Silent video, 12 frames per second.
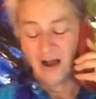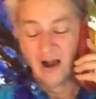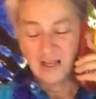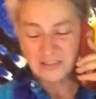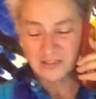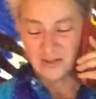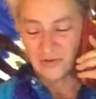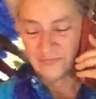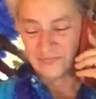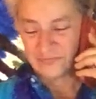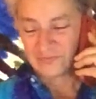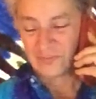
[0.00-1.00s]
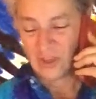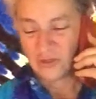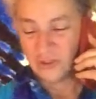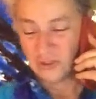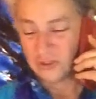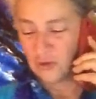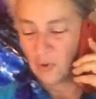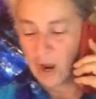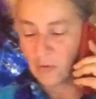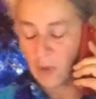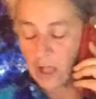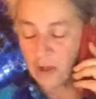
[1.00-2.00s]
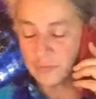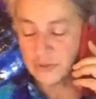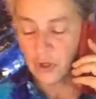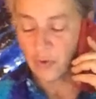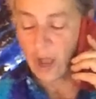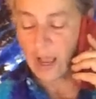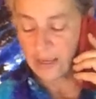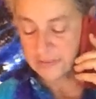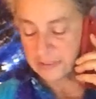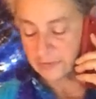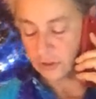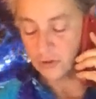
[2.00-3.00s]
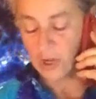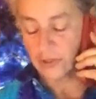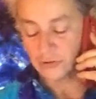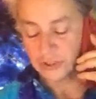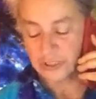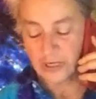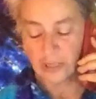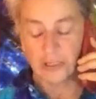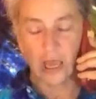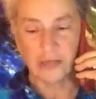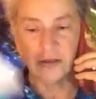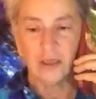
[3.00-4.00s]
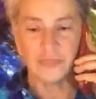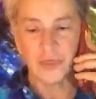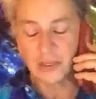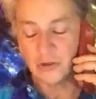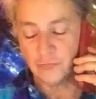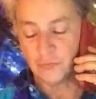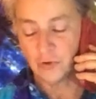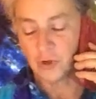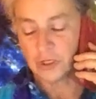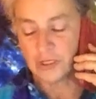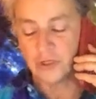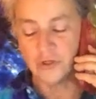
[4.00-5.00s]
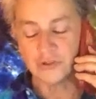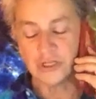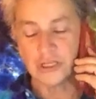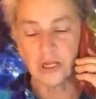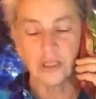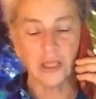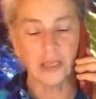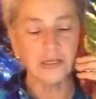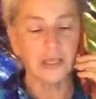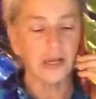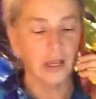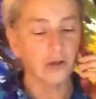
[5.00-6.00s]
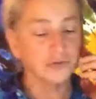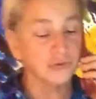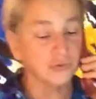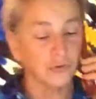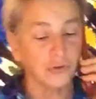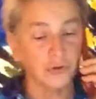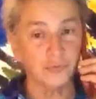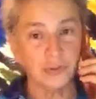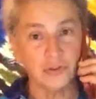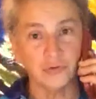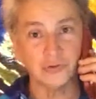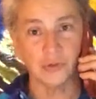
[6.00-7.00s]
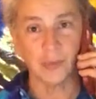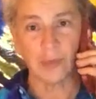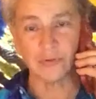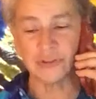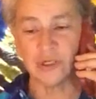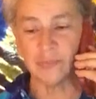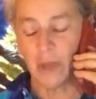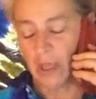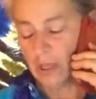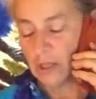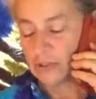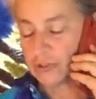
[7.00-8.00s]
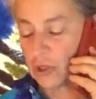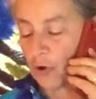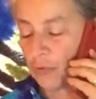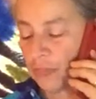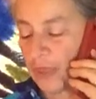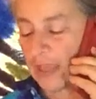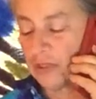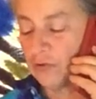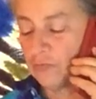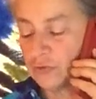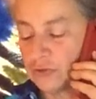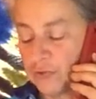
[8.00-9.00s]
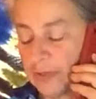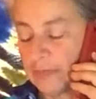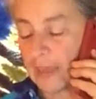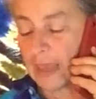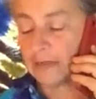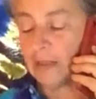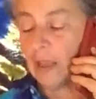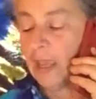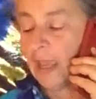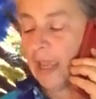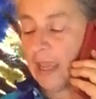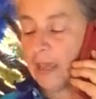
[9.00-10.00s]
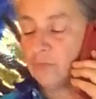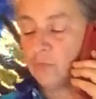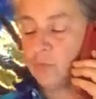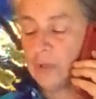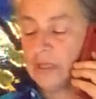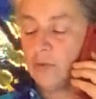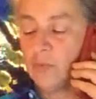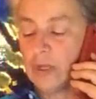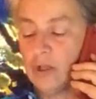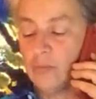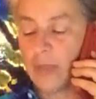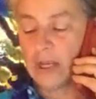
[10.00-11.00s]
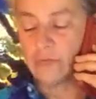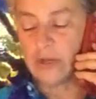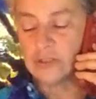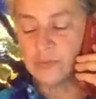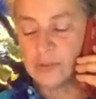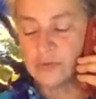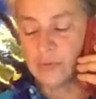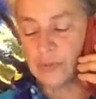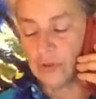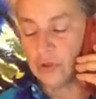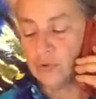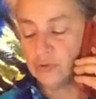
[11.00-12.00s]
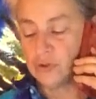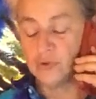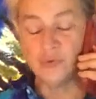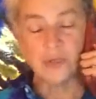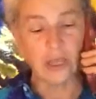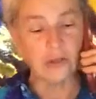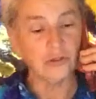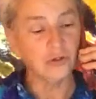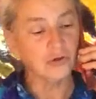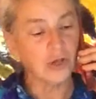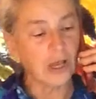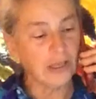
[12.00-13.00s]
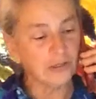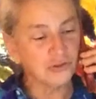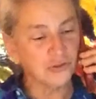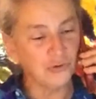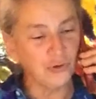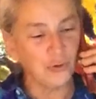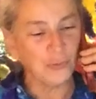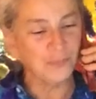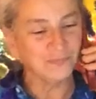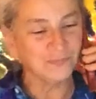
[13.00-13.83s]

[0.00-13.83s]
Awesome. You are welcome. So I see that you got your ticket online. Thank you for getting your ticket online. And I also know that you renewed your membership. So thank you for doing that. And we will make arrangements with you to get your kayak to you.